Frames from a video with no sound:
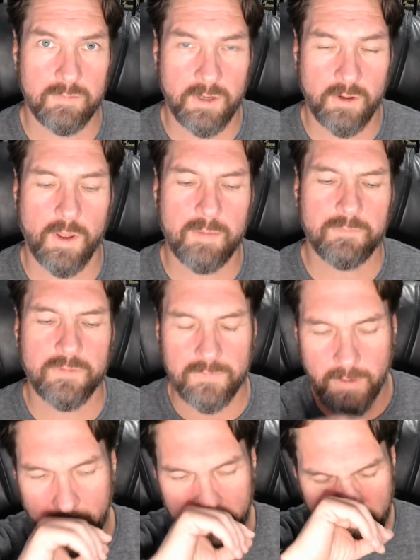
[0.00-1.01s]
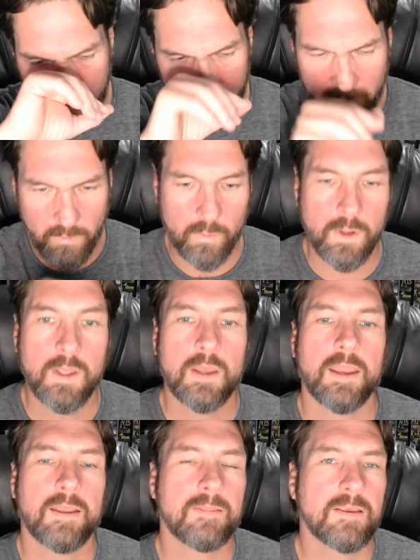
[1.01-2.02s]
to, emphasize, right? So
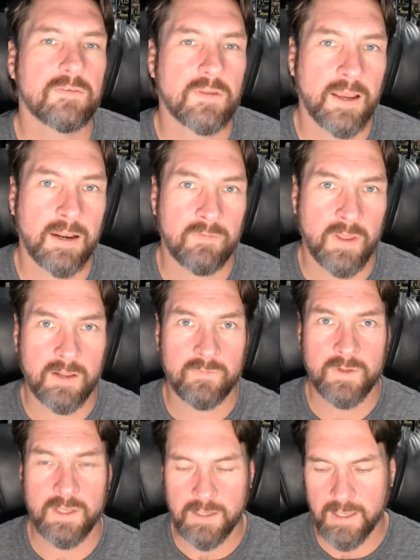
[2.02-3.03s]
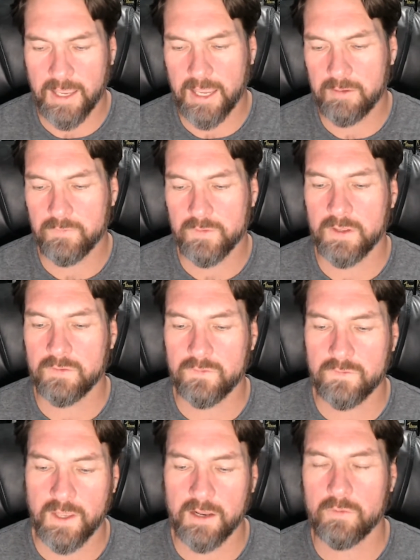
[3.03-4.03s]
in these kind of NFT games,
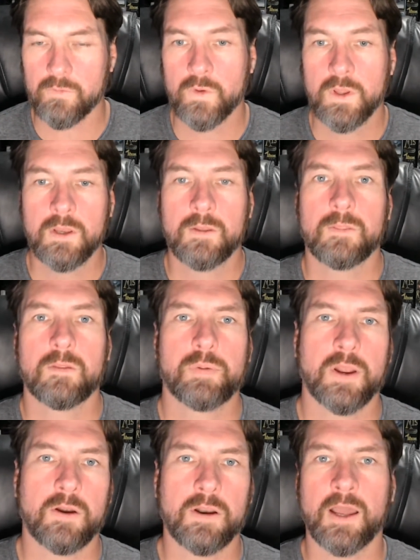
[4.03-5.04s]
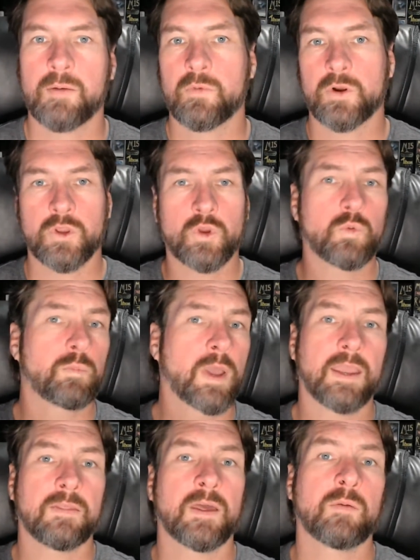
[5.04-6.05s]
instead of the paradigm where you
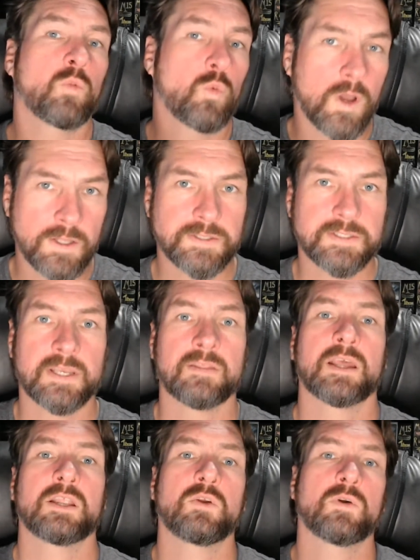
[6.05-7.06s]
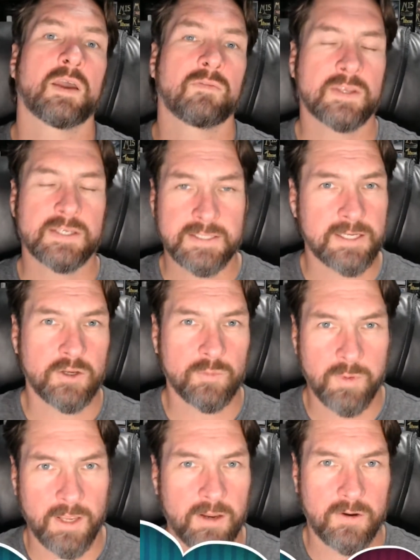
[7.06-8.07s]
pay them once and then you have this single
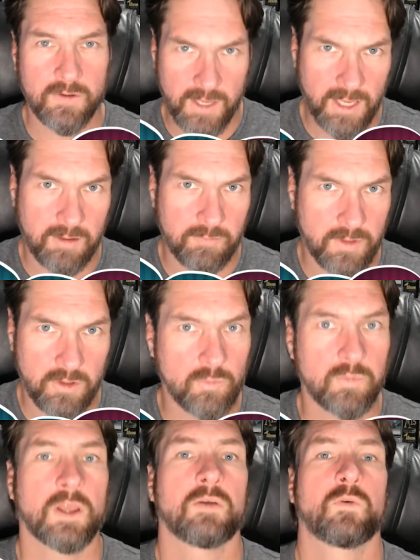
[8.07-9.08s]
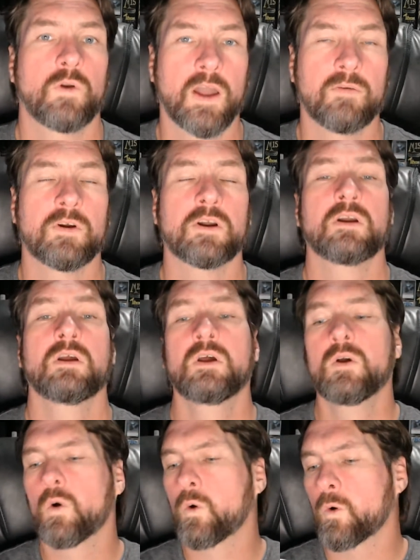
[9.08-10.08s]
player game that you play forever,
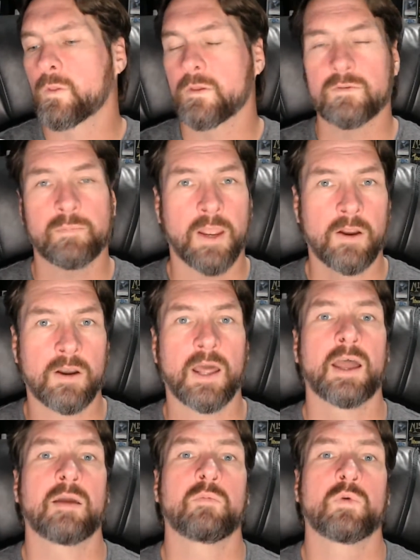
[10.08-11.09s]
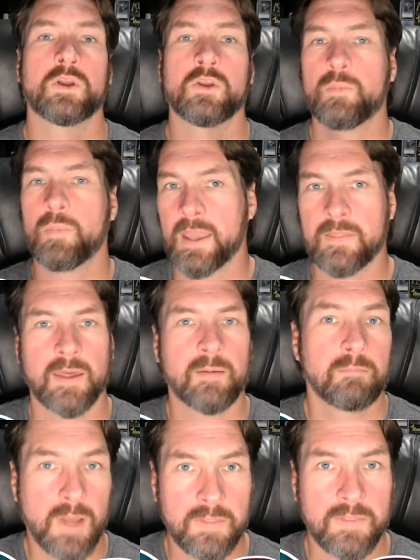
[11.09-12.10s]
or this paradigm where you pay
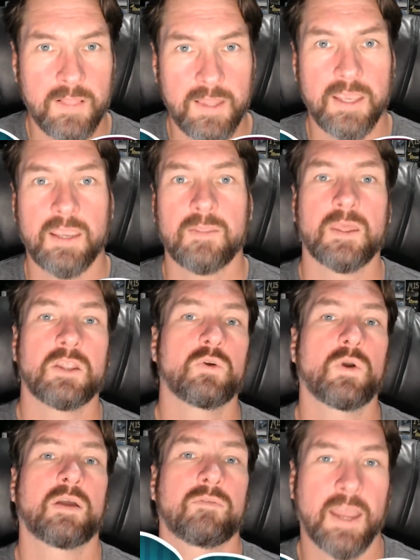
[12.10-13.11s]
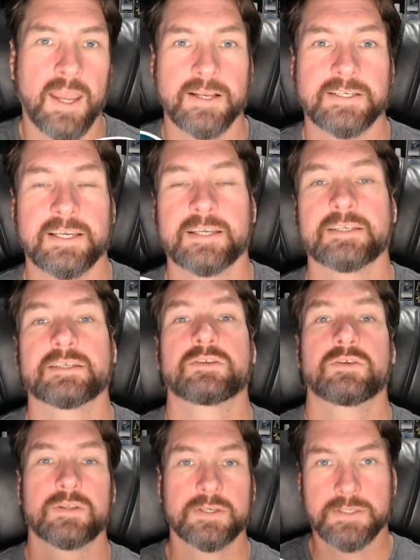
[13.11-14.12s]
them monthly and then you have access
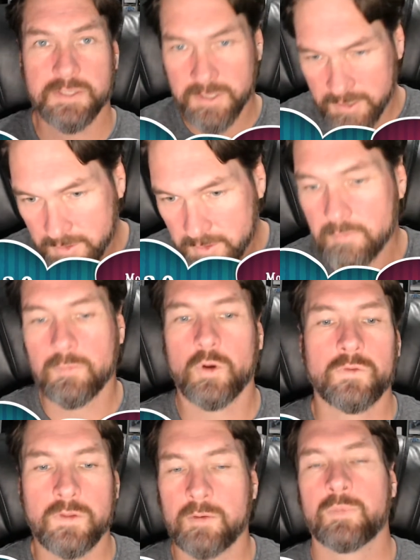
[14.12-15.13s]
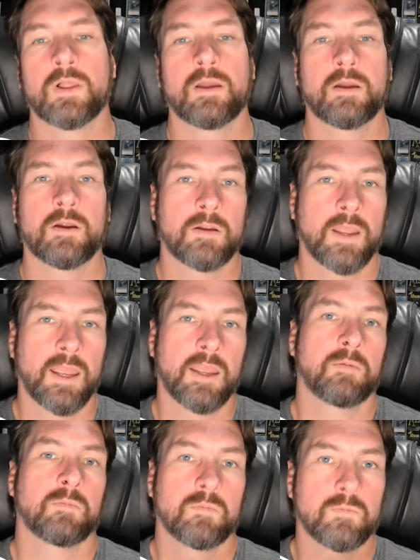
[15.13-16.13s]
to this multiplayer
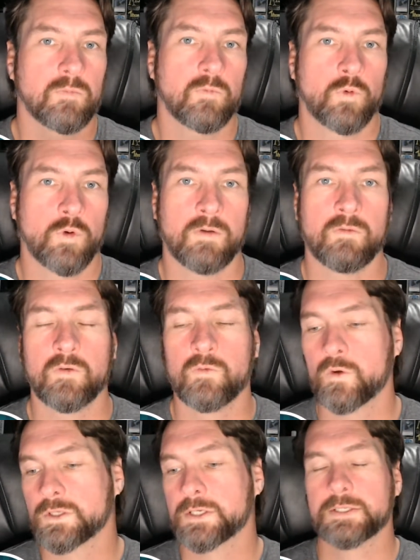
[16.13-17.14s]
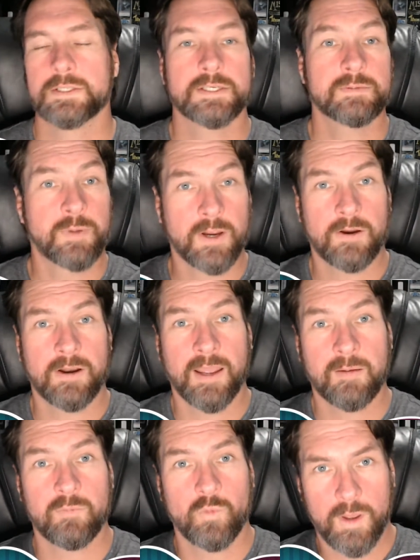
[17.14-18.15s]
game forever, versus this
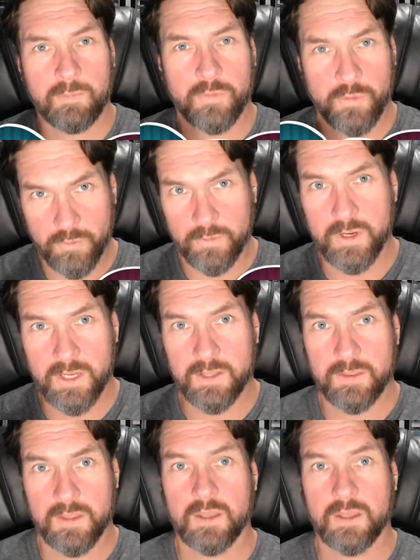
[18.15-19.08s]
paradigm Web3